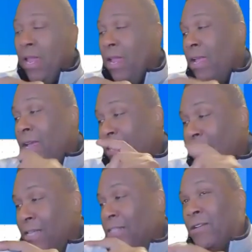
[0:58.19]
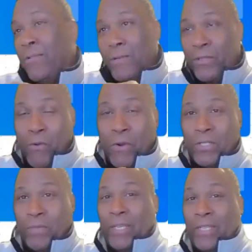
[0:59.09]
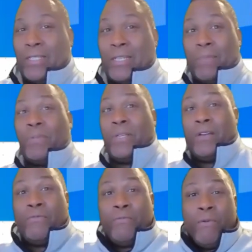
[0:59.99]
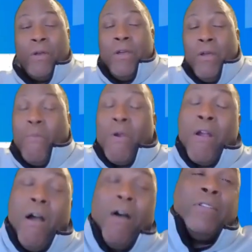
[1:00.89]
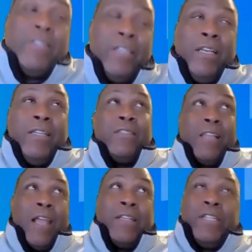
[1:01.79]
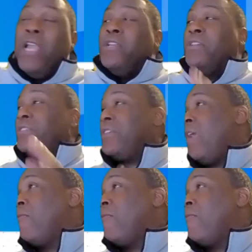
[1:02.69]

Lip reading: And Enzo is going to be the template of where all of these like changes